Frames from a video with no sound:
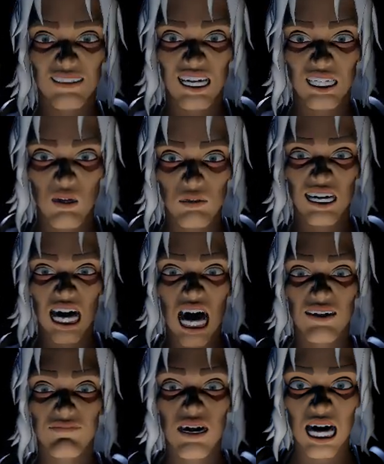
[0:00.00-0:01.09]
They don't care,
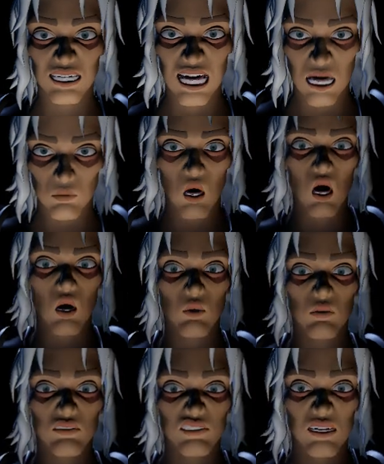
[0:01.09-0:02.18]
mate. They're
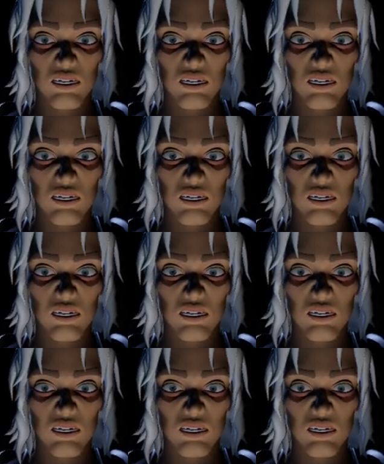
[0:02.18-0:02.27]
walls.